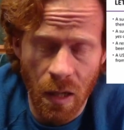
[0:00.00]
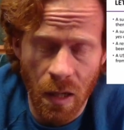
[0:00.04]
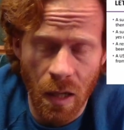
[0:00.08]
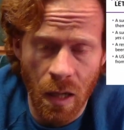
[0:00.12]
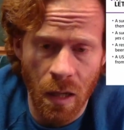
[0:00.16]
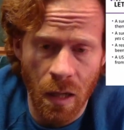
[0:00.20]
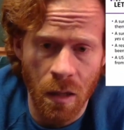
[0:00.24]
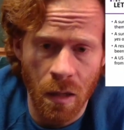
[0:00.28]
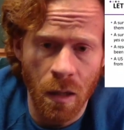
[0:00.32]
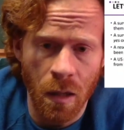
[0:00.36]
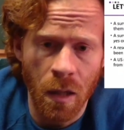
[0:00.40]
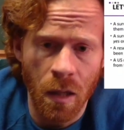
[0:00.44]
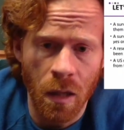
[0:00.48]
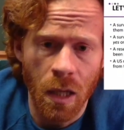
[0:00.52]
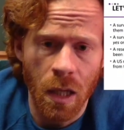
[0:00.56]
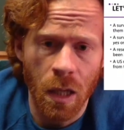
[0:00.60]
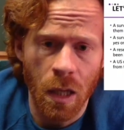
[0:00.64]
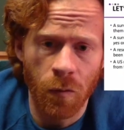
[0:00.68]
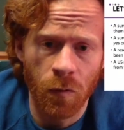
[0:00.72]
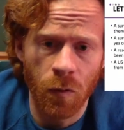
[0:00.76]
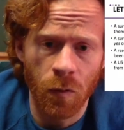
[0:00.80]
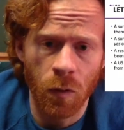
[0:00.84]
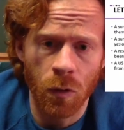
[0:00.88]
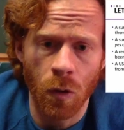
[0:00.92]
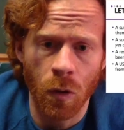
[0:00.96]
And
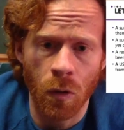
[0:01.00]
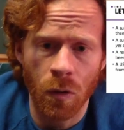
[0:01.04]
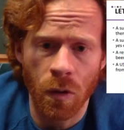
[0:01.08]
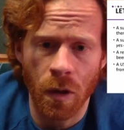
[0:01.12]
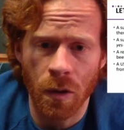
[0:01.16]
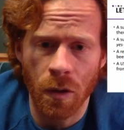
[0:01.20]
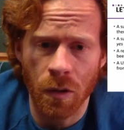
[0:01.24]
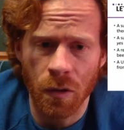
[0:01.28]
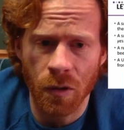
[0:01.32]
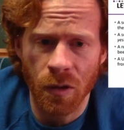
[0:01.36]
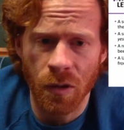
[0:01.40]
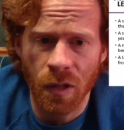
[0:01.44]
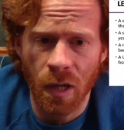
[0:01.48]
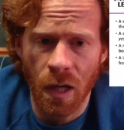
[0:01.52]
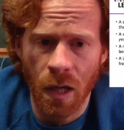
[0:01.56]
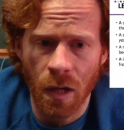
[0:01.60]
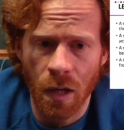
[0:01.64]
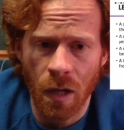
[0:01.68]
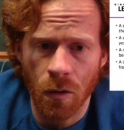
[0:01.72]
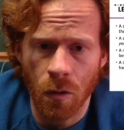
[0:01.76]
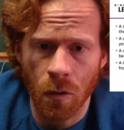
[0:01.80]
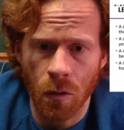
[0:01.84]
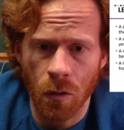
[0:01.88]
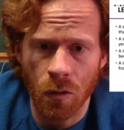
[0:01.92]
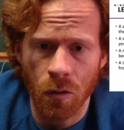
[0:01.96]
if you don't understand
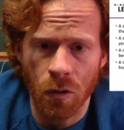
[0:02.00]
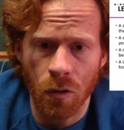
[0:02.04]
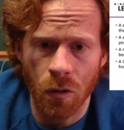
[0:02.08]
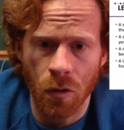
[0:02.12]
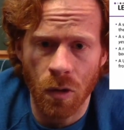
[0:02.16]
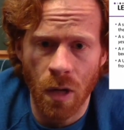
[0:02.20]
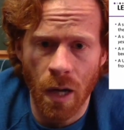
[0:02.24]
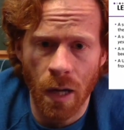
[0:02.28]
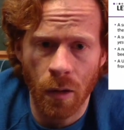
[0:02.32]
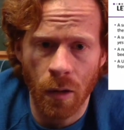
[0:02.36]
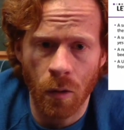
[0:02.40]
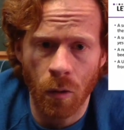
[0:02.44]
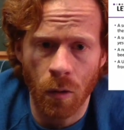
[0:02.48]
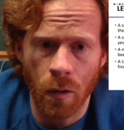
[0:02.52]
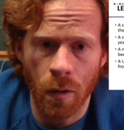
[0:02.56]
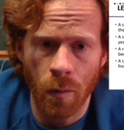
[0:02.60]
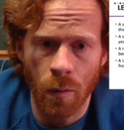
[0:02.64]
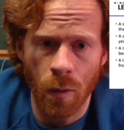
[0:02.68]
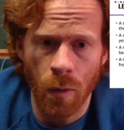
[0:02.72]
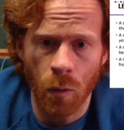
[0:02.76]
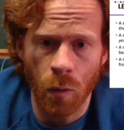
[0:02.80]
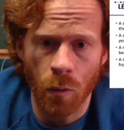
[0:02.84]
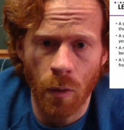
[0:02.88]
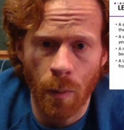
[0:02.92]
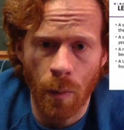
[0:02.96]
those, you're not going to
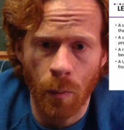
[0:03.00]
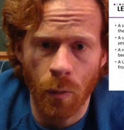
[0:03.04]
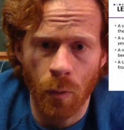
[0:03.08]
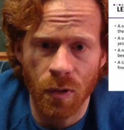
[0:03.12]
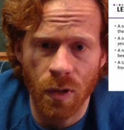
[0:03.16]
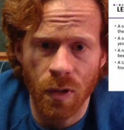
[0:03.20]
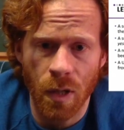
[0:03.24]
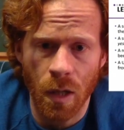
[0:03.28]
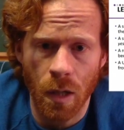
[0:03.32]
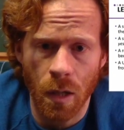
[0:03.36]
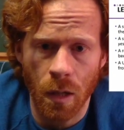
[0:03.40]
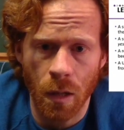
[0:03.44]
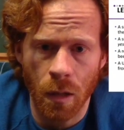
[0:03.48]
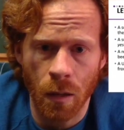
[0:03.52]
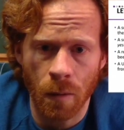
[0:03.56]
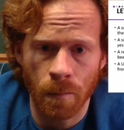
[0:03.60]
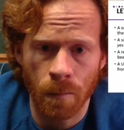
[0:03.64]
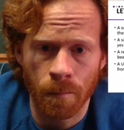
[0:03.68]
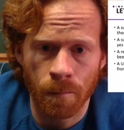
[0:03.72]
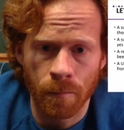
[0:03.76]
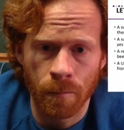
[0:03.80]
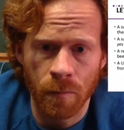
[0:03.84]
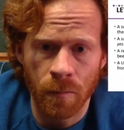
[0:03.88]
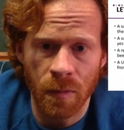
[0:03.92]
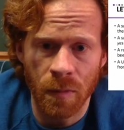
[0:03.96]
be representing
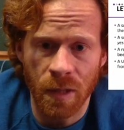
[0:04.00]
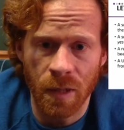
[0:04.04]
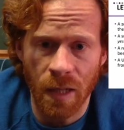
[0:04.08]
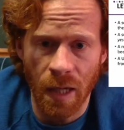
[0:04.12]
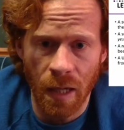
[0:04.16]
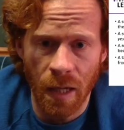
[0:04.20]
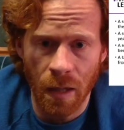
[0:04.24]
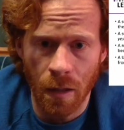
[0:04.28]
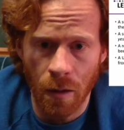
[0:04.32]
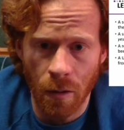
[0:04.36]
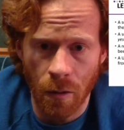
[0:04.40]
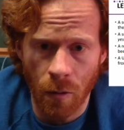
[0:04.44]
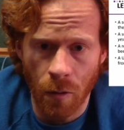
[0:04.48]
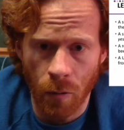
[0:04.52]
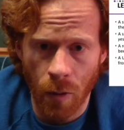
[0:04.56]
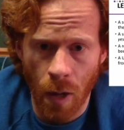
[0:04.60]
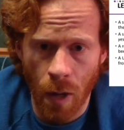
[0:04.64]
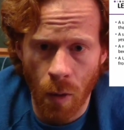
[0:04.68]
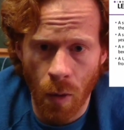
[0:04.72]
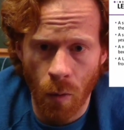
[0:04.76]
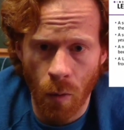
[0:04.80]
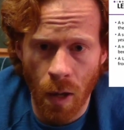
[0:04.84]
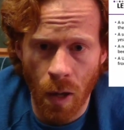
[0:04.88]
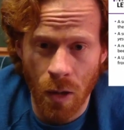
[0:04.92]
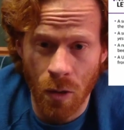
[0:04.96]
data the
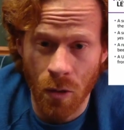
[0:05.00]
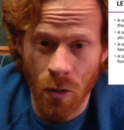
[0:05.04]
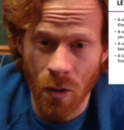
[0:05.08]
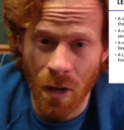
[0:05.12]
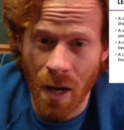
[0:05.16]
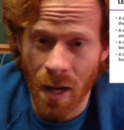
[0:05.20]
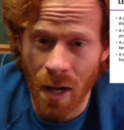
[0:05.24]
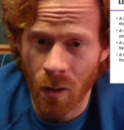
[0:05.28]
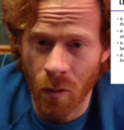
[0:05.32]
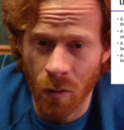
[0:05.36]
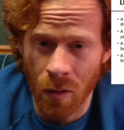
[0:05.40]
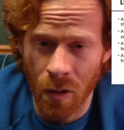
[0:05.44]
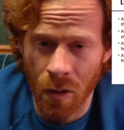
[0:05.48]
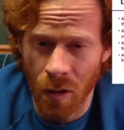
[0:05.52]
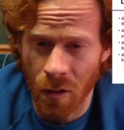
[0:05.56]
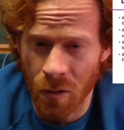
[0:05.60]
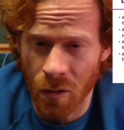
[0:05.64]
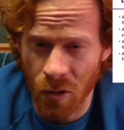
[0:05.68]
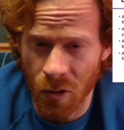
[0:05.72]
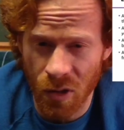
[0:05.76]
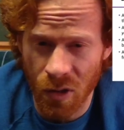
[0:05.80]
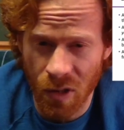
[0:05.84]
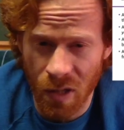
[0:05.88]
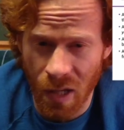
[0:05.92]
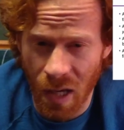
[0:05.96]
right way, and you're not going to
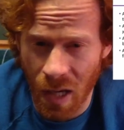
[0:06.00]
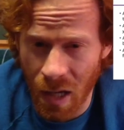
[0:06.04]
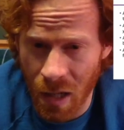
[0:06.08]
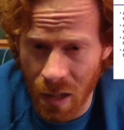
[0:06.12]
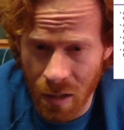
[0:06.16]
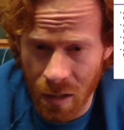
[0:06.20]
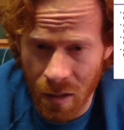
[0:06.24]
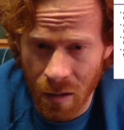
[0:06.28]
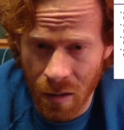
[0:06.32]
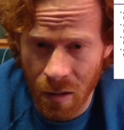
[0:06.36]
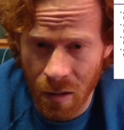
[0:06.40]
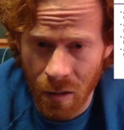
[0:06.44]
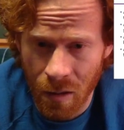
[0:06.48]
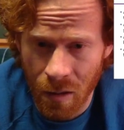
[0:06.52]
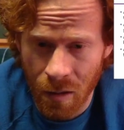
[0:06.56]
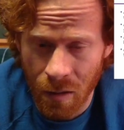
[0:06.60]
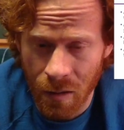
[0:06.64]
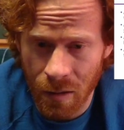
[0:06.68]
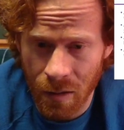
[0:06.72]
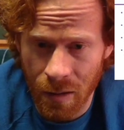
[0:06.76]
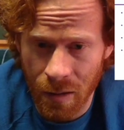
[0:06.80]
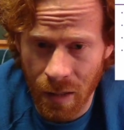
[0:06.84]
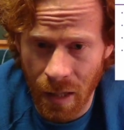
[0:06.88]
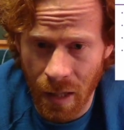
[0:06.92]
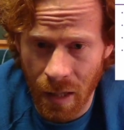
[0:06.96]
understand
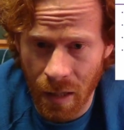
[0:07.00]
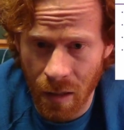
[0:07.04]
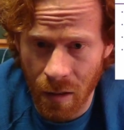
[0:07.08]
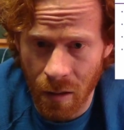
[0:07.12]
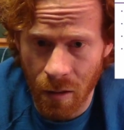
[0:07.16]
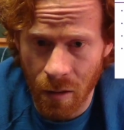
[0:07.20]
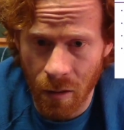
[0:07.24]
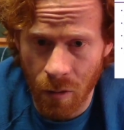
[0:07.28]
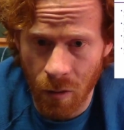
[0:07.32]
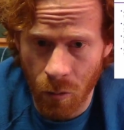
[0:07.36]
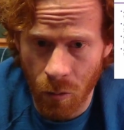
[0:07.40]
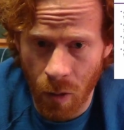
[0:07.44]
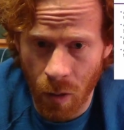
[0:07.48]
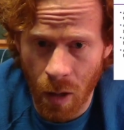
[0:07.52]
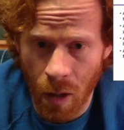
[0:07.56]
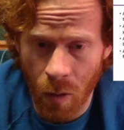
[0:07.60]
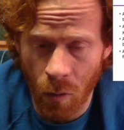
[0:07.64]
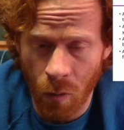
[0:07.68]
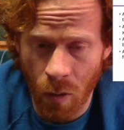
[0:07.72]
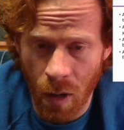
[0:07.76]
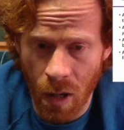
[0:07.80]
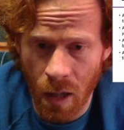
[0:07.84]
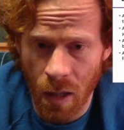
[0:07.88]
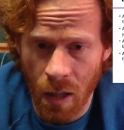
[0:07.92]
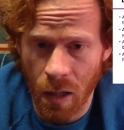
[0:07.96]
data the right
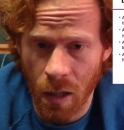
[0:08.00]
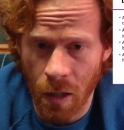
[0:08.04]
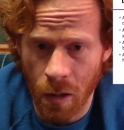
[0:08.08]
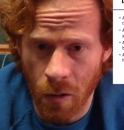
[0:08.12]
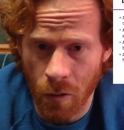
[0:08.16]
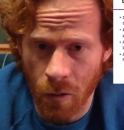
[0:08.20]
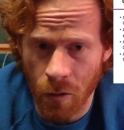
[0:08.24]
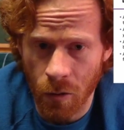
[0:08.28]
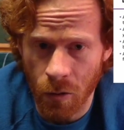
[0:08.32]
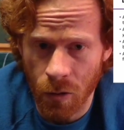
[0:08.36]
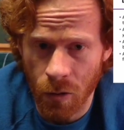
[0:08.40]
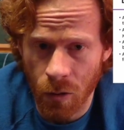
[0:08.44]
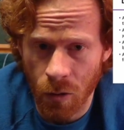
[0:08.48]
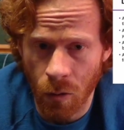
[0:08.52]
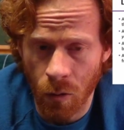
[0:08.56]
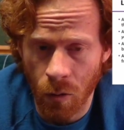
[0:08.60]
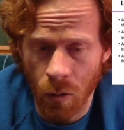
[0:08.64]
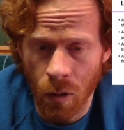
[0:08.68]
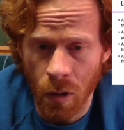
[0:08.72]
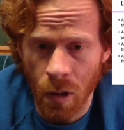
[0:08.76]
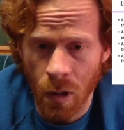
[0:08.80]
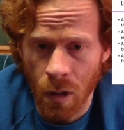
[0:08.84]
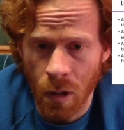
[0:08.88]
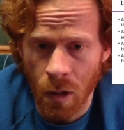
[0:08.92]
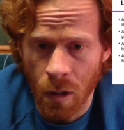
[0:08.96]
way either. So
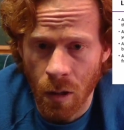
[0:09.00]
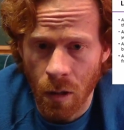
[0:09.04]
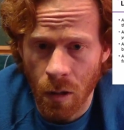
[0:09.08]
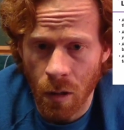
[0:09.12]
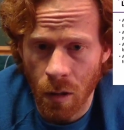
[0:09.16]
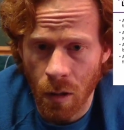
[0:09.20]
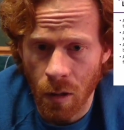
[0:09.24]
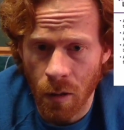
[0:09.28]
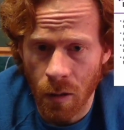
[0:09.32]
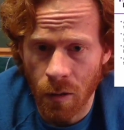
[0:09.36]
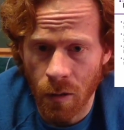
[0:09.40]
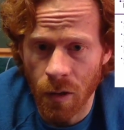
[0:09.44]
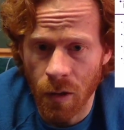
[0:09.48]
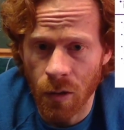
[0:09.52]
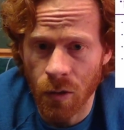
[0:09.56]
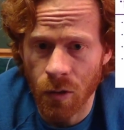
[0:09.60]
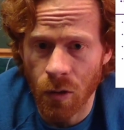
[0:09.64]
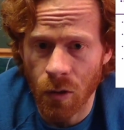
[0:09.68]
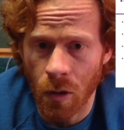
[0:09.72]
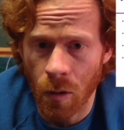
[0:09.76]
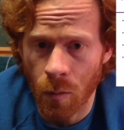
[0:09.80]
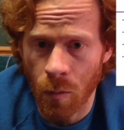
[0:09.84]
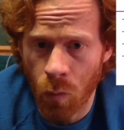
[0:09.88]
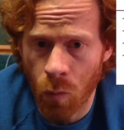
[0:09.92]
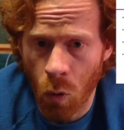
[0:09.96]
these
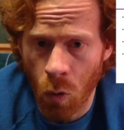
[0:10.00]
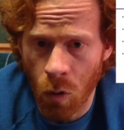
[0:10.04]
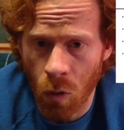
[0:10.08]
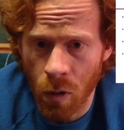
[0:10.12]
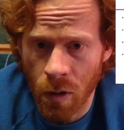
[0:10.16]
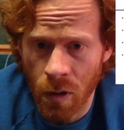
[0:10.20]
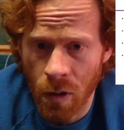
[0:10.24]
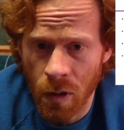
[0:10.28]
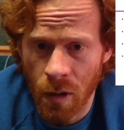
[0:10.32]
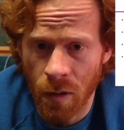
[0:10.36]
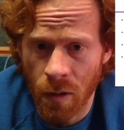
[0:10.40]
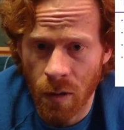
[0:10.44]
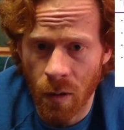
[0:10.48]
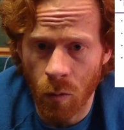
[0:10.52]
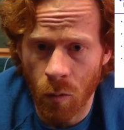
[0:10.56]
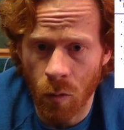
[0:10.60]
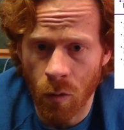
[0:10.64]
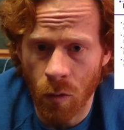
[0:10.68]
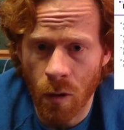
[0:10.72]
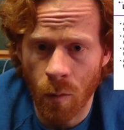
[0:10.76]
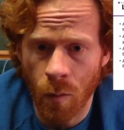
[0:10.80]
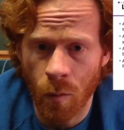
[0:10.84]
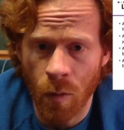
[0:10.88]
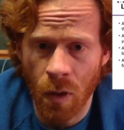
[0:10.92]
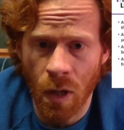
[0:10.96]
are important, and they will
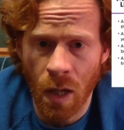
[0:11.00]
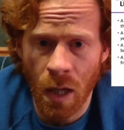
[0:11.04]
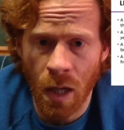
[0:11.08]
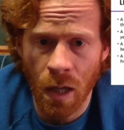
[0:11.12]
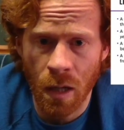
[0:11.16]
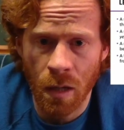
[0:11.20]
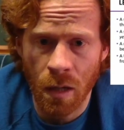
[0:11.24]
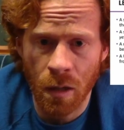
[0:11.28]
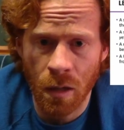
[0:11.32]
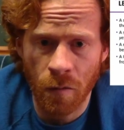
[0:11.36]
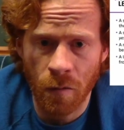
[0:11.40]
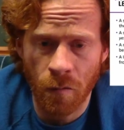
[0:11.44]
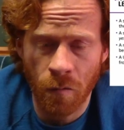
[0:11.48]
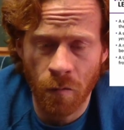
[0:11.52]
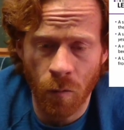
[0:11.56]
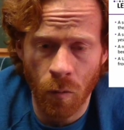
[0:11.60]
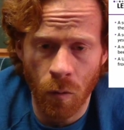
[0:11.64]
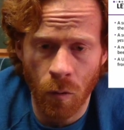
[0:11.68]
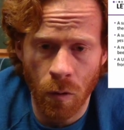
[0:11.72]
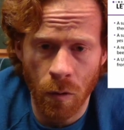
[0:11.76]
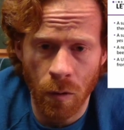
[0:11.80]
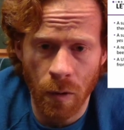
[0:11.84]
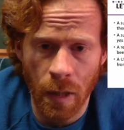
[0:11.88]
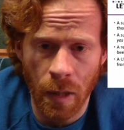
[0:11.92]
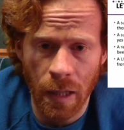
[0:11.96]
come in handy
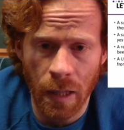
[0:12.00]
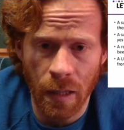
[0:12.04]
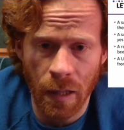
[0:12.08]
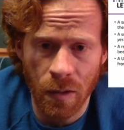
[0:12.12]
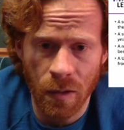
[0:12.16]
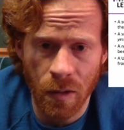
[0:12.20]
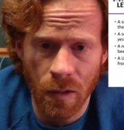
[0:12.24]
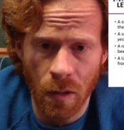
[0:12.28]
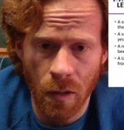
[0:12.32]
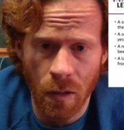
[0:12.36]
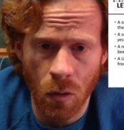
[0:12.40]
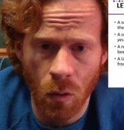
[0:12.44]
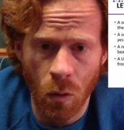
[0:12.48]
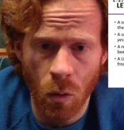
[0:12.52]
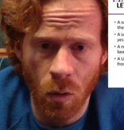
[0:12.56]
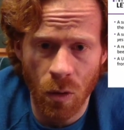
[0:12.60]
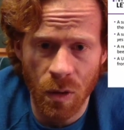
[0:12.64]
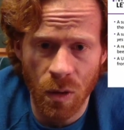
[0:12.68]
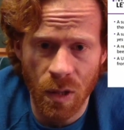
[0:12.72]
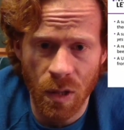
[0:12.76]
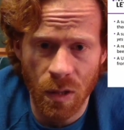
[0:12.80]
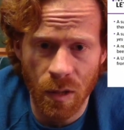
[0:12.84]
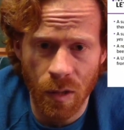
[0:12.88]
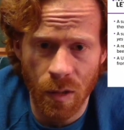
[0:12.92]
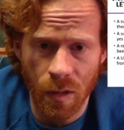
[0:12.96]
for, like I said,
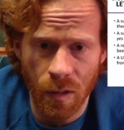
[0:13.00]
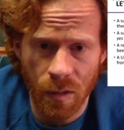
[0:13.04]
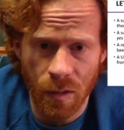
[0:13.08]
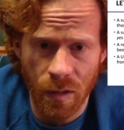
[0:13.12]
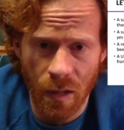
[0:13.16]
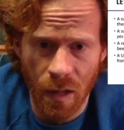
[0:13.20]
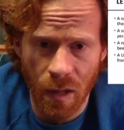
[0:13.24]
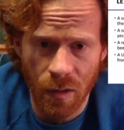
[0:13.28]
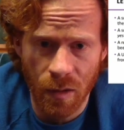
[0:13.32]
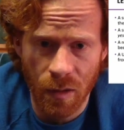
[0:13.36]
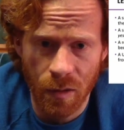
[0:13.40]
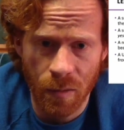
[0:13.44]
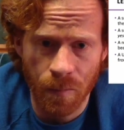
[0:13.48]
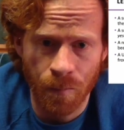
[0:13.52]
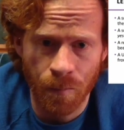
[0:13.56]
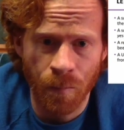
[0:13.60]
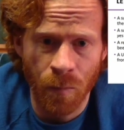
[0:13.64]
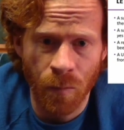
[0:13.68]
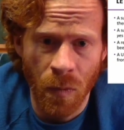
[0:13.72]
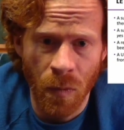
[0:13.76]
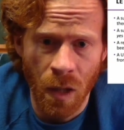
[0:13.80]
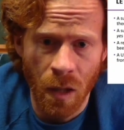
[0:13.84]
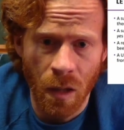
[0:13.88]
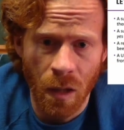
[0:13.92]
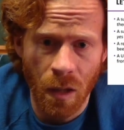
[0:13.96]
quizzes and tests,
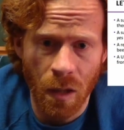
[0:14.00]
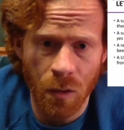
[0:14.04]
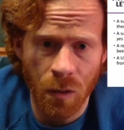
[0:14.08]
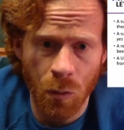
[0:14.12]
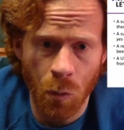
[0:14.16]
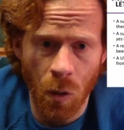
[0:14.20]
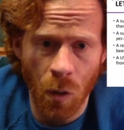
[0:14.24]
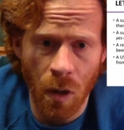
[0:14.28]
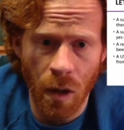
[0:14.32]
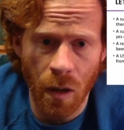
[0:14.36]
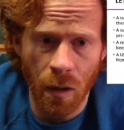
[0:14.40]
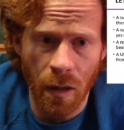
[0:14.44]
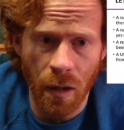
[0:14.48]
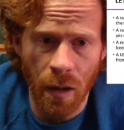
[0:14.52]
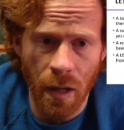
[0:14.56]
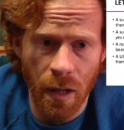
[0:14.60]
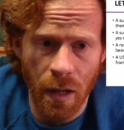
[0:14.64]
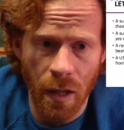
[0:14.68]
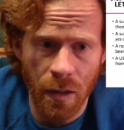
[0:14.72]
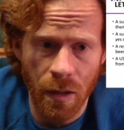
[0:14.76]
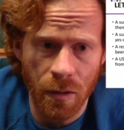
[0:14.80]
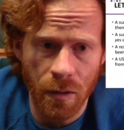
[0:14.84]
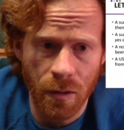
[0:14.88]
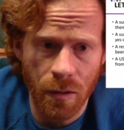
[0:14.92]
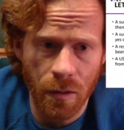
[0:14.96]
as well
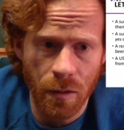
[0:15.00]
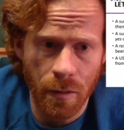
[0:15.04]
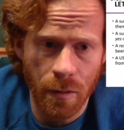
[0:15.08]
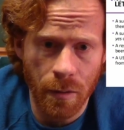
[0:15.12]
as